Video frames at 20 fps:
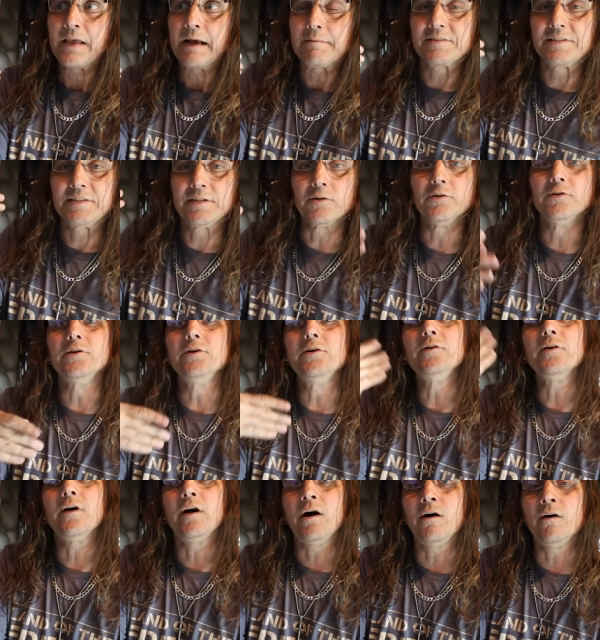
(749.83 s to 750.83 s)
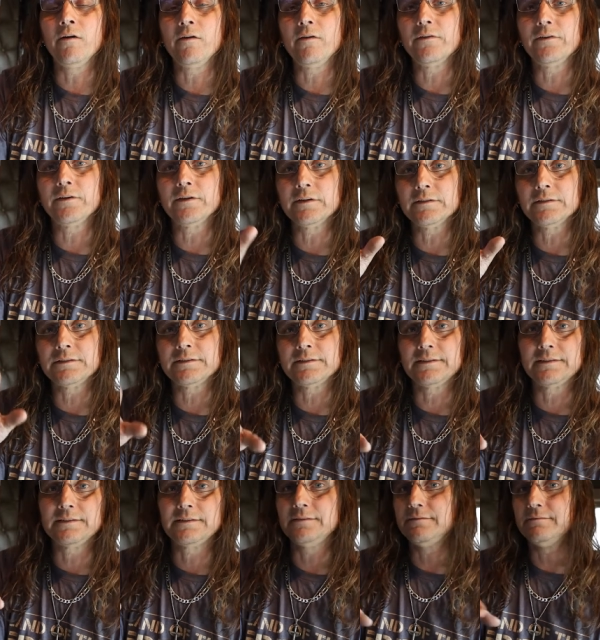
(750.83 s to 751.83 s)
I'm still new to all those
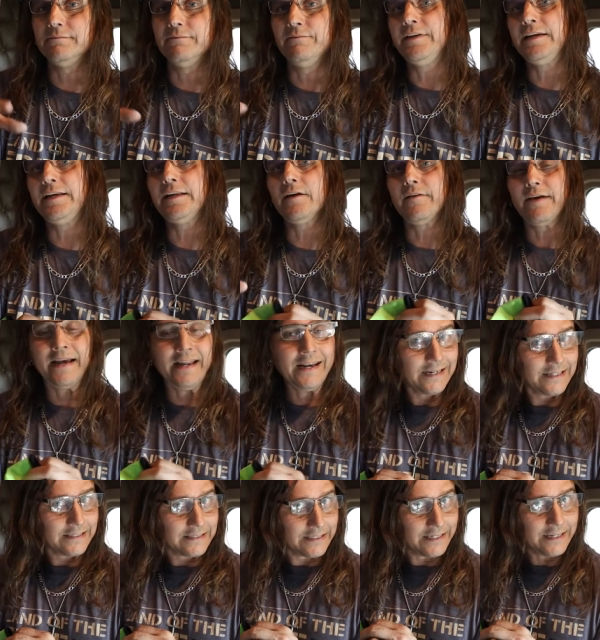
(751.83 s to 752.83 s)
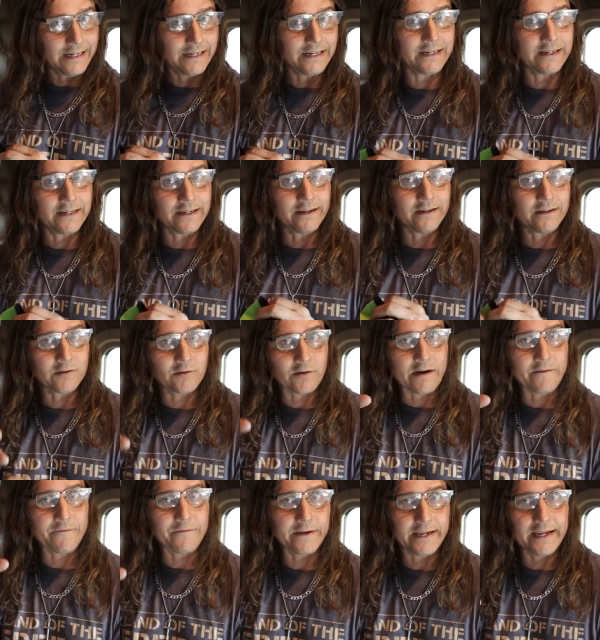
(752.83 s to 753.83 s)
video editing and
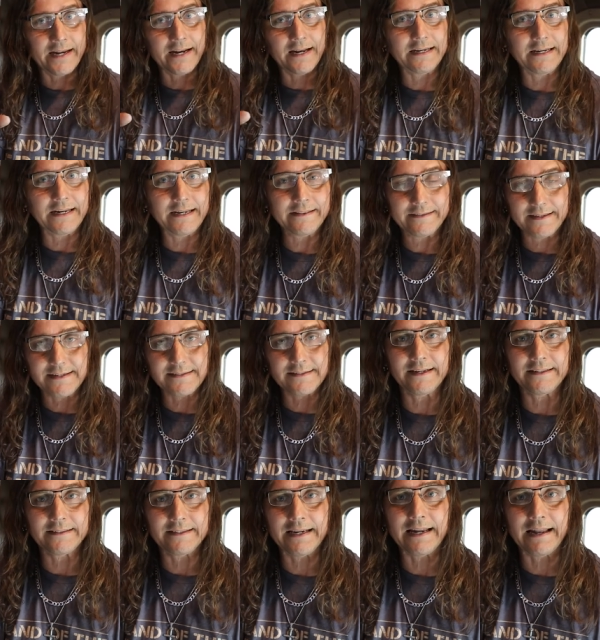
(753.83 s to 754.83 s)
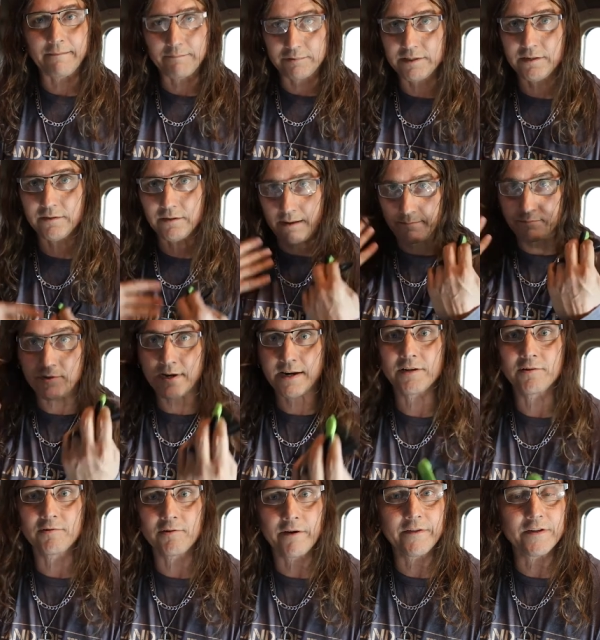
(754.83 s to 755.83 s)
graphic editing, things like that. I'm still, I'm
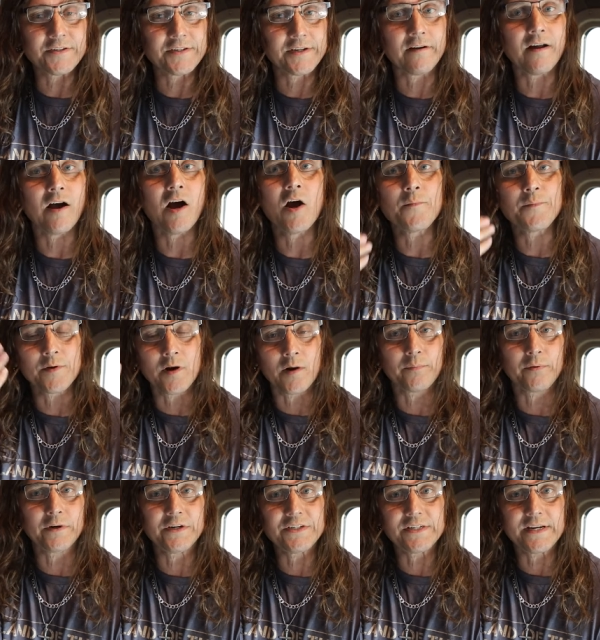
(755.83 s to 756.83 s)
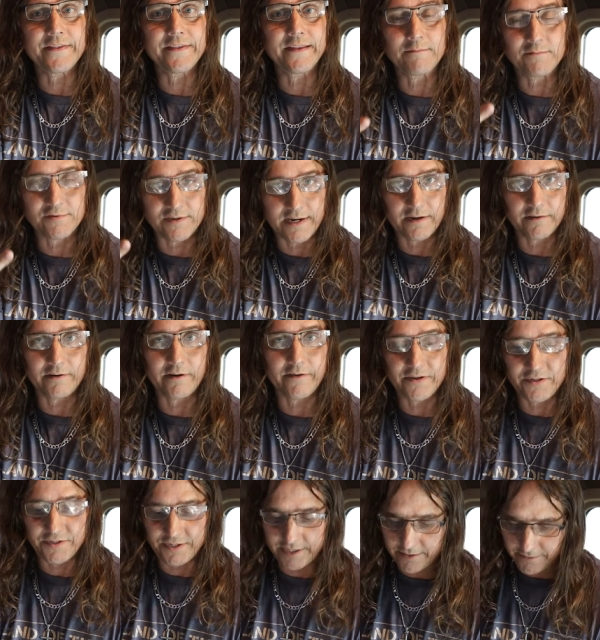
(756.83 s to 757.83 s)
trying to grow the channel. I hope y'all appreciate that I'm trying to grow
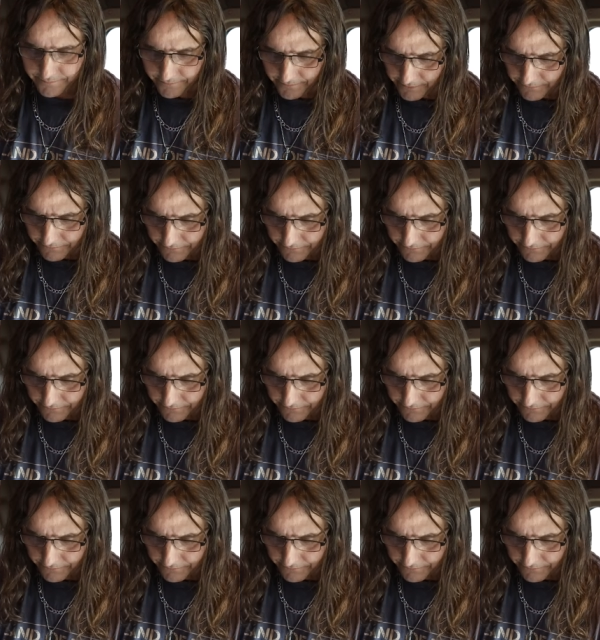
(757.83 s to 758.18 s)
this channel.